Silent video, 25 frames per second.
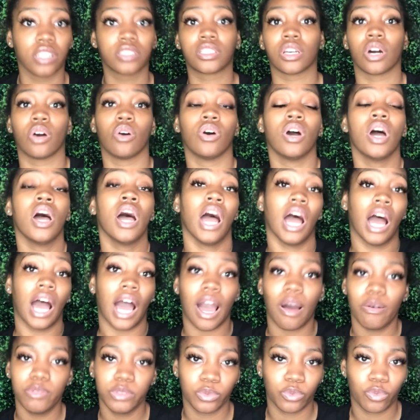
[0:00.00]
so
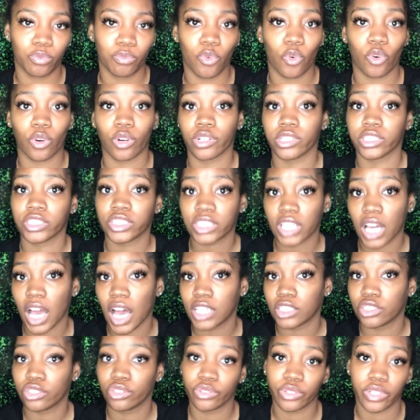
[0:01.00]
I was ordering
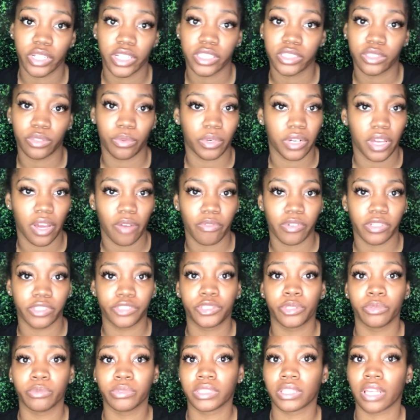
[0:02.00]
shots, drinks, or whatever. And
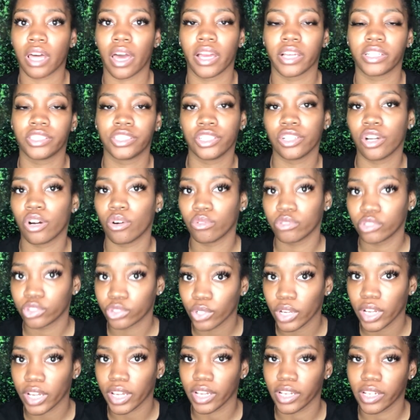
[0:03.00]
she was like, she don't
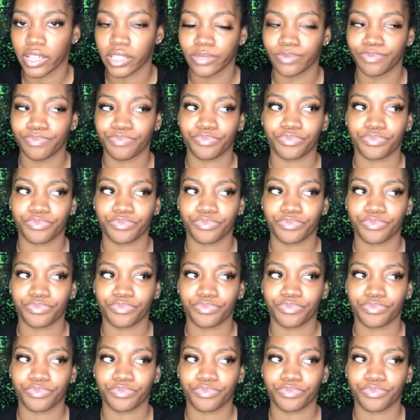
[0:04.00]
drink.